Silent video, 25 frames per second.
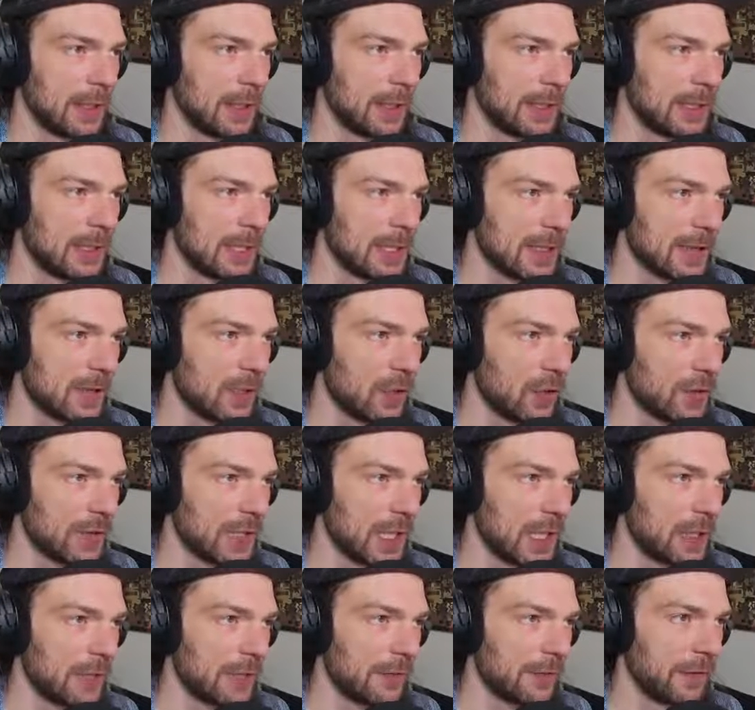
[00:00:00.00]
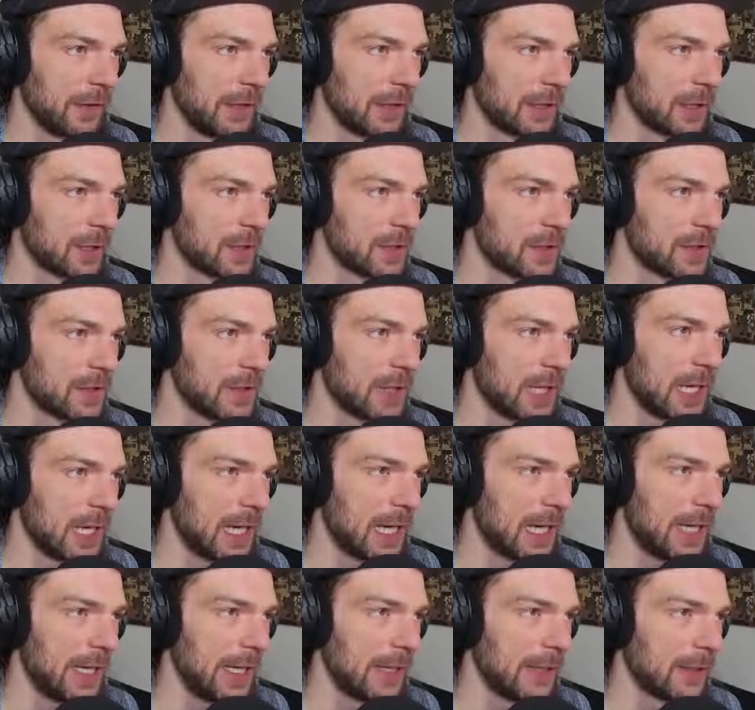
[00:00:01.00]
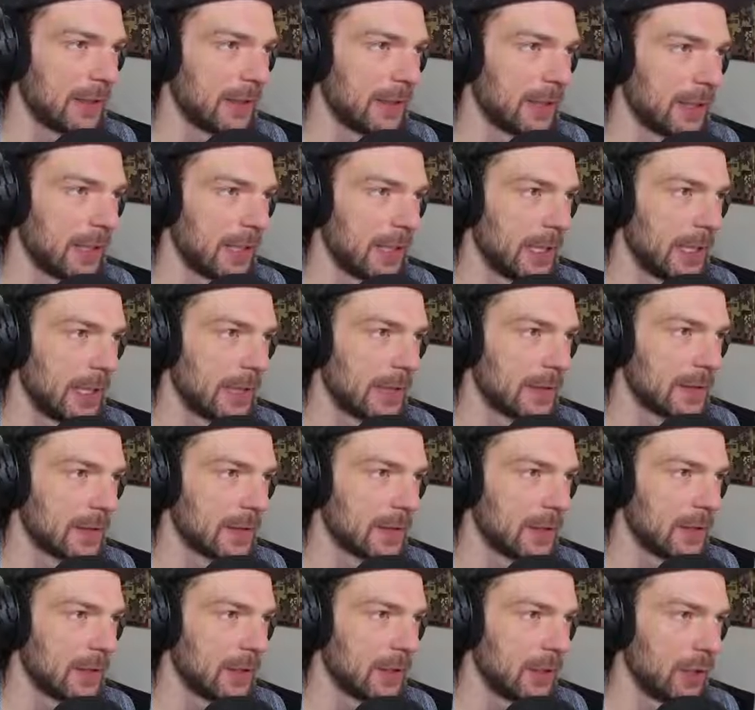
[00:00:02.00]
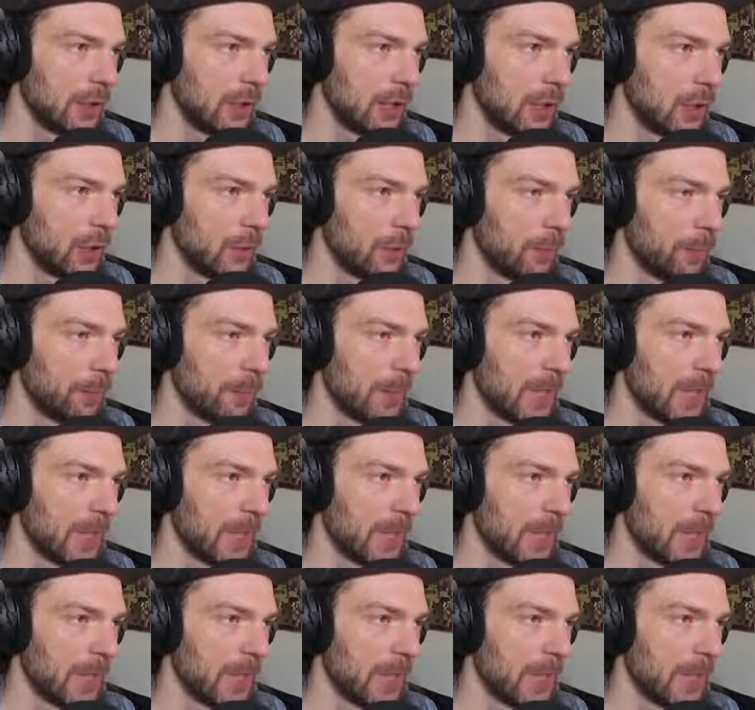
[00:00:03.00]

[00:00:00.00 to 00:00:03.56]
Those are the filters, high and low.